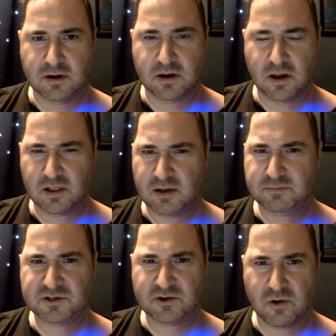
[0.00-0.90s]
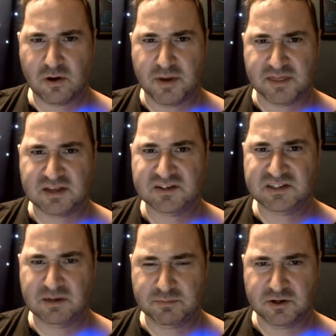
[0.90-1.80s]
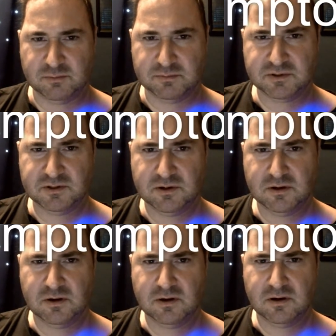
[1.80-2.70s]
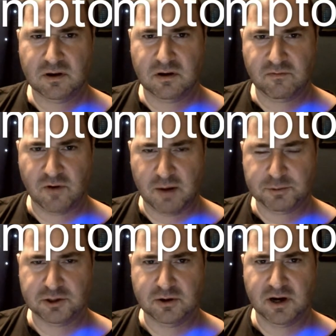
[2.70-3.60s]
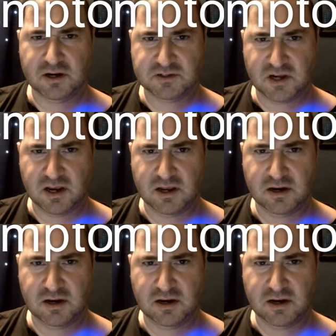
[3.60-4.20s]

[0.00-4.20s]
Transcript: Let's talk about the symptoms of rapture anxiety.